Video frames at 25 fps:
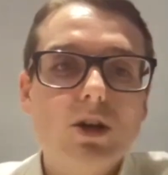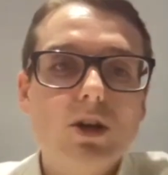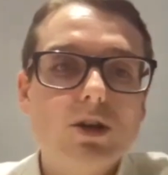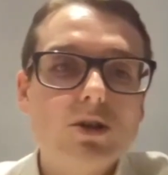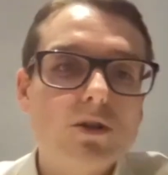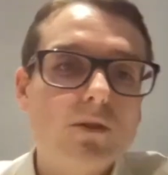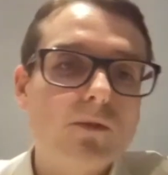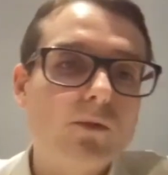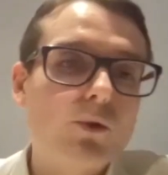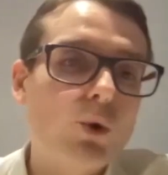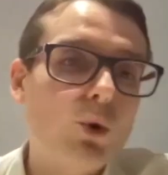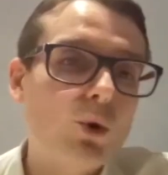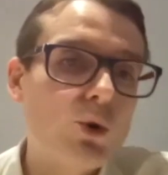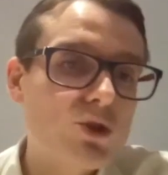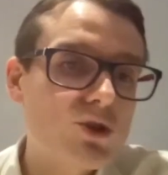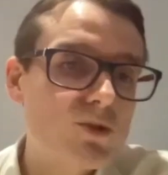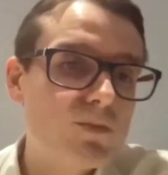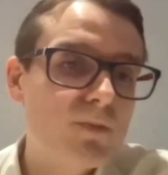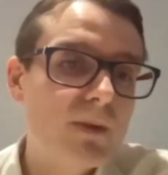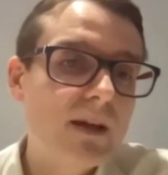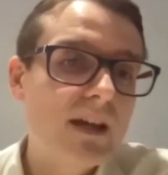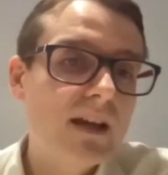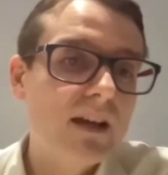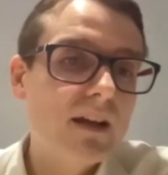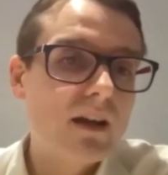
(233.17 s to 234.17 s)
So, of course,
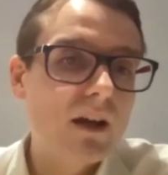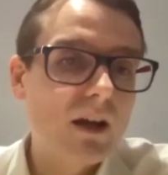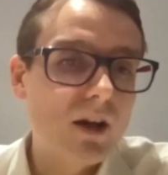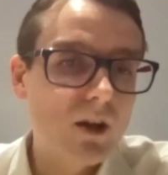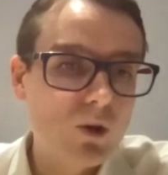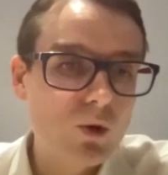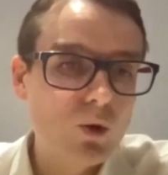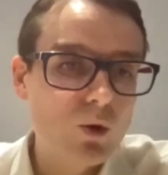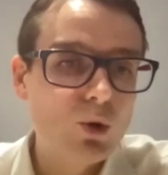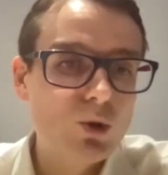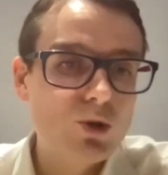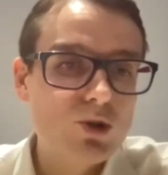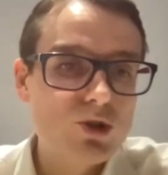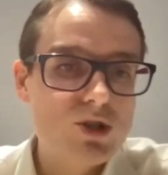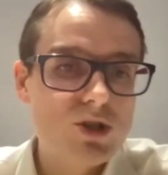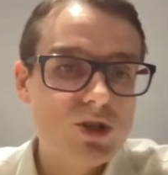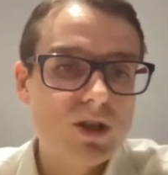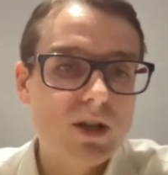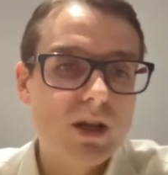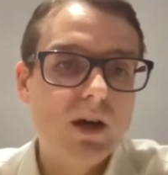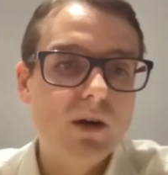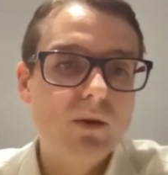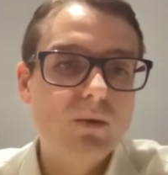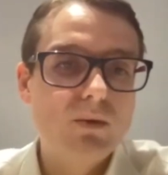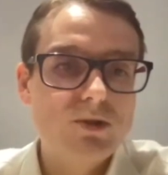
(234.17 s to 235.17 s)
speaking at a good,
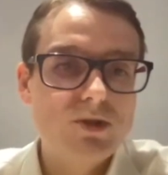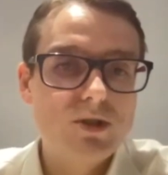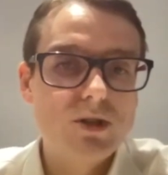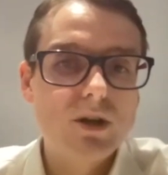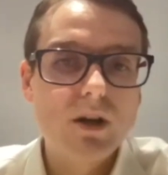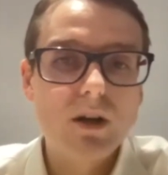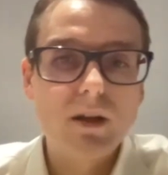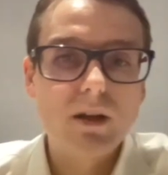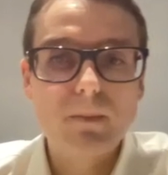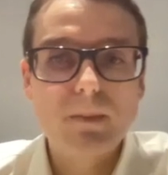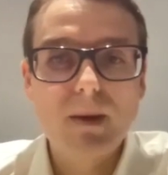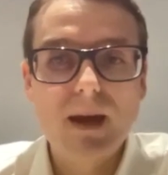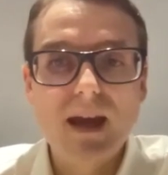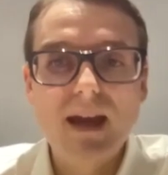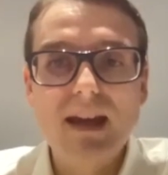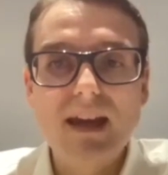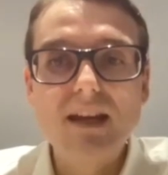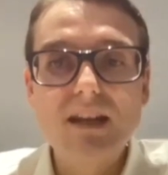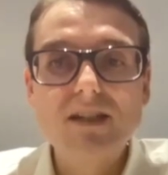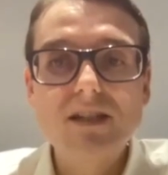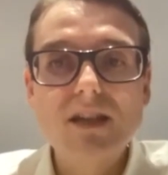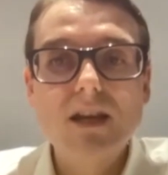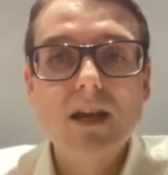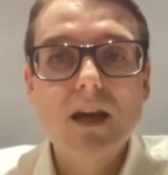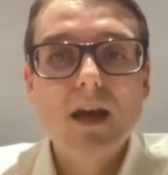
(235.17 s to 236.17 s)
slow, solid
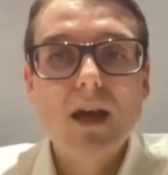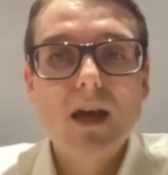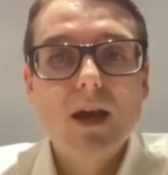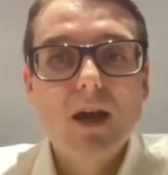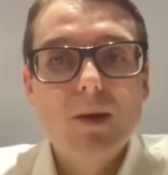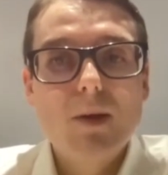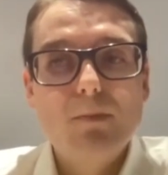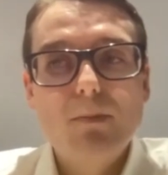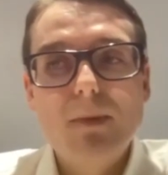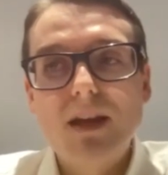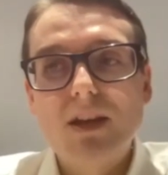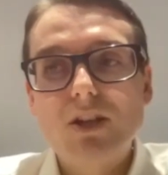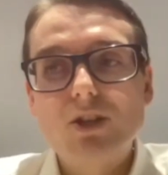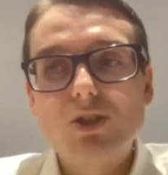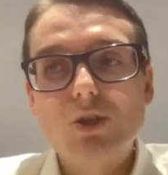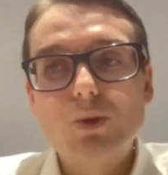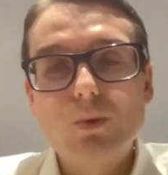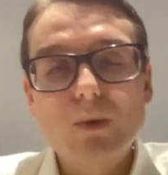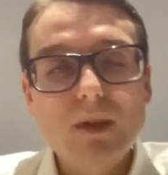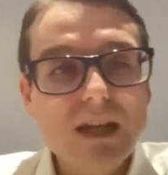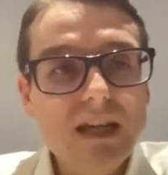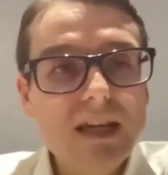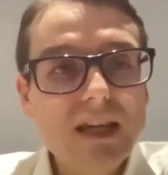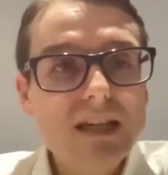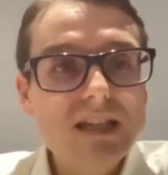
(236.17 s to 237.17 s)
pace makes
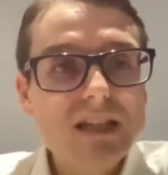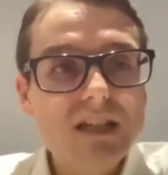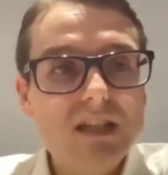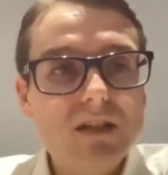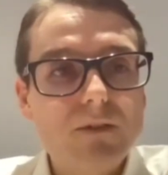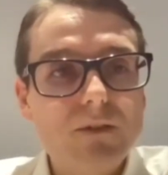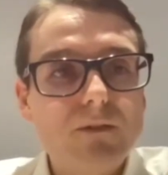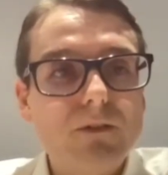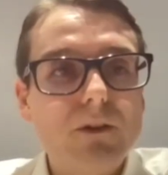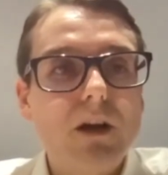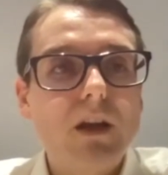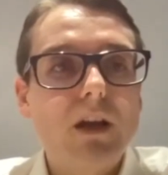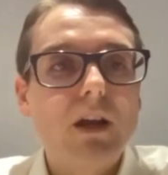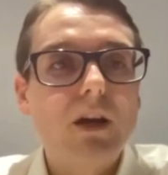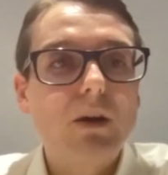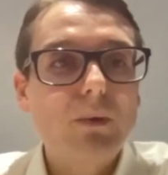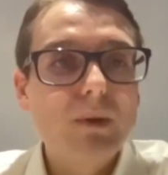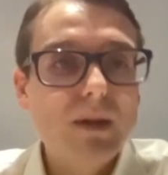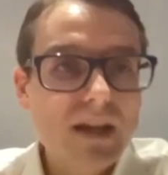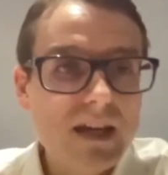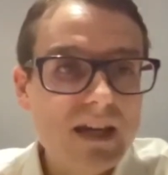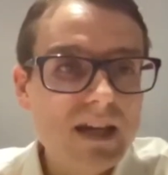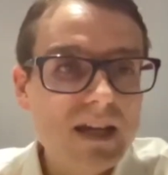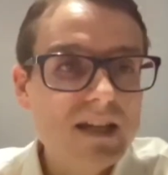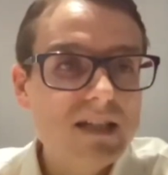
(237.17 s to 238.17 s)
you easy to follow,
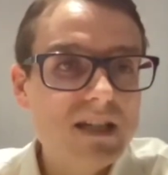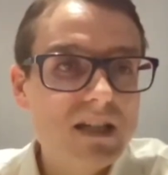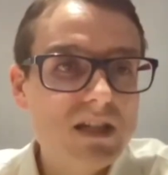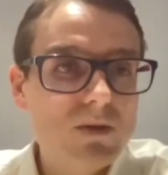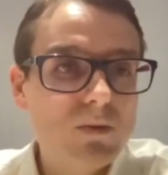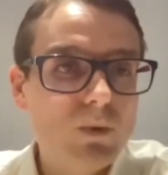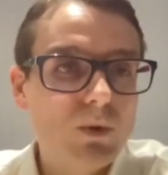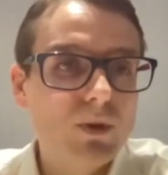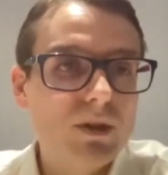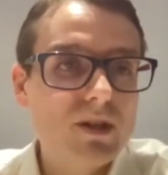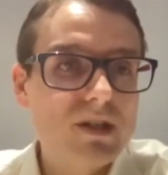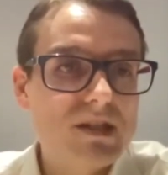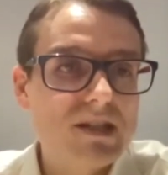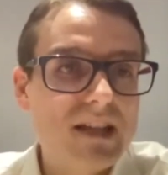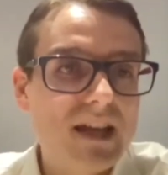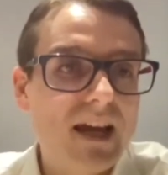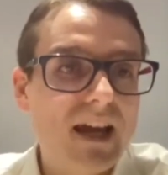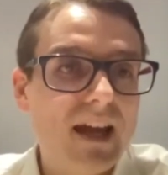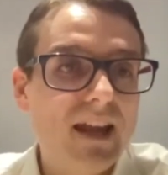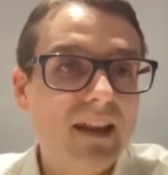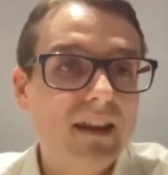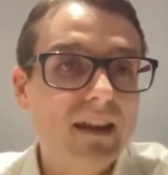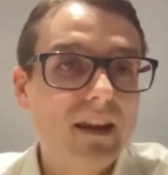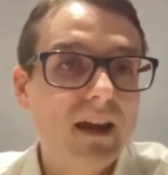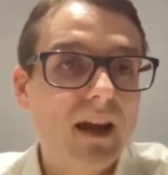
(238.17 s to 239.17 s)
easy to
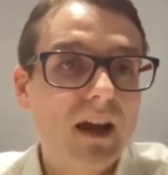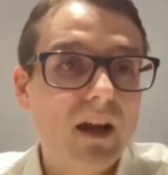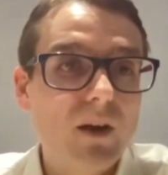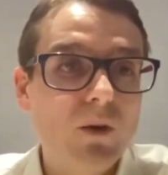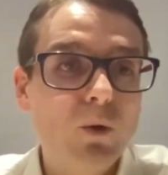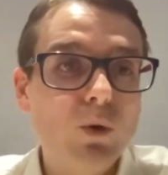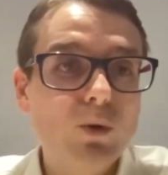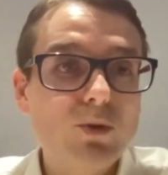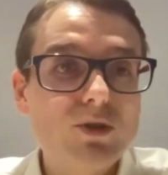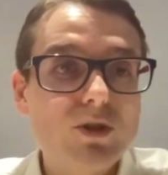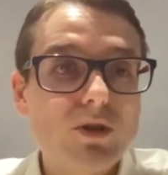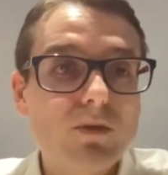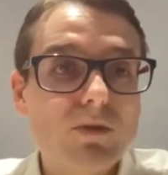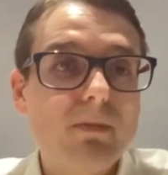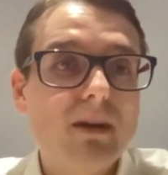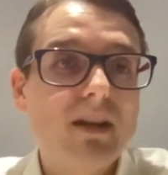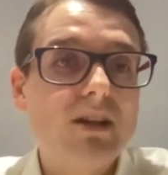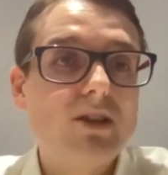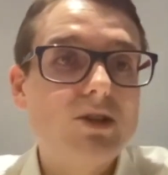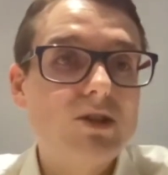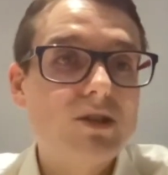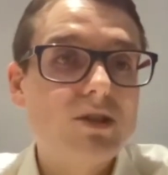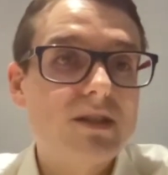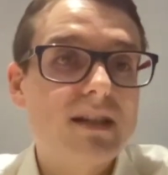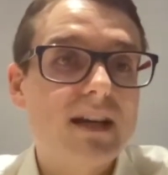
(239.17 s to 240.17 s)
understand, and also
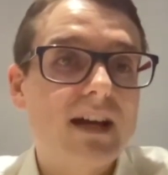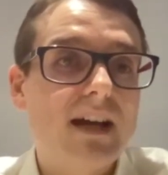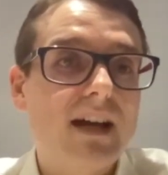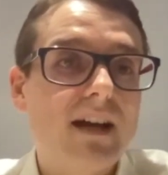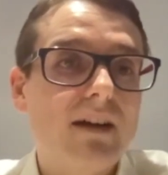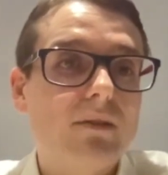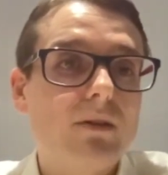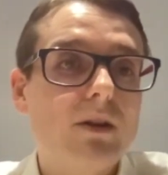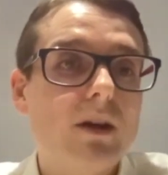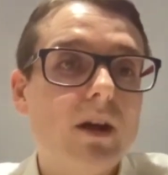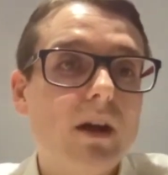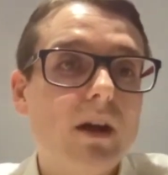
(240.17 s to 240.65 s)
makes you sound